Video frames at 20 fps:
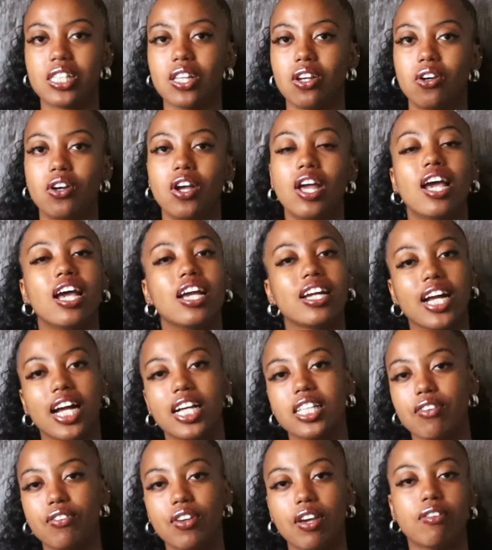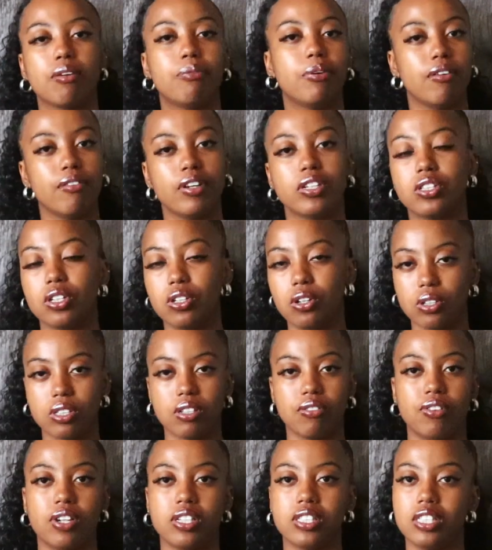So, guys, if you have the privilege to go
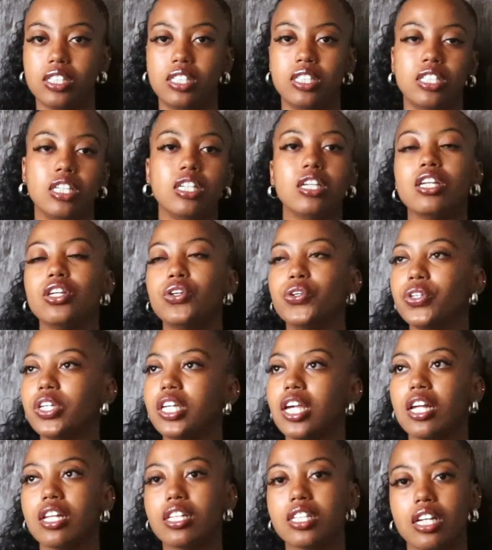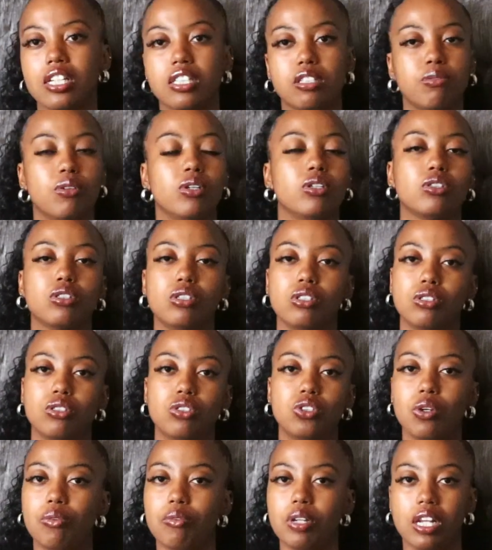to varsity, you get exposed to
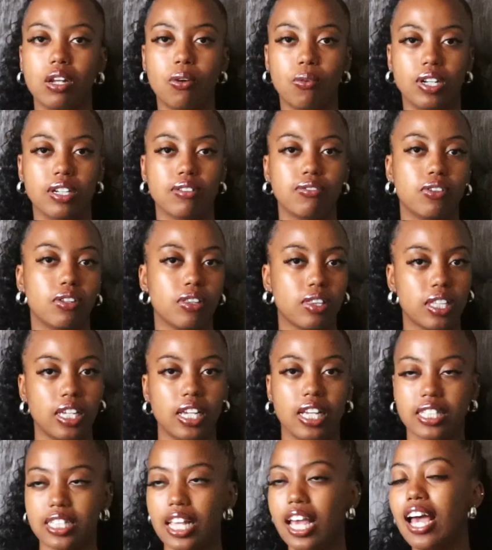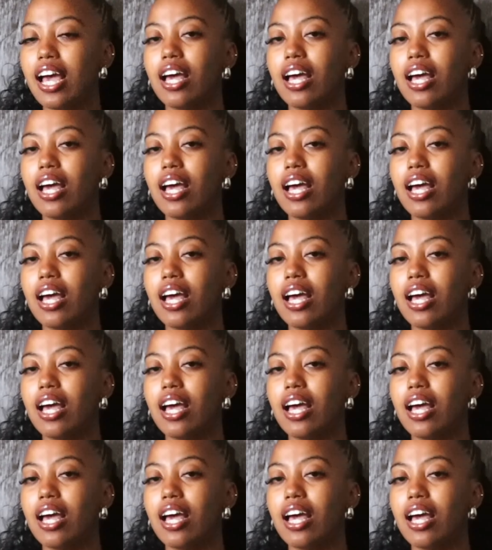so many wonderful things.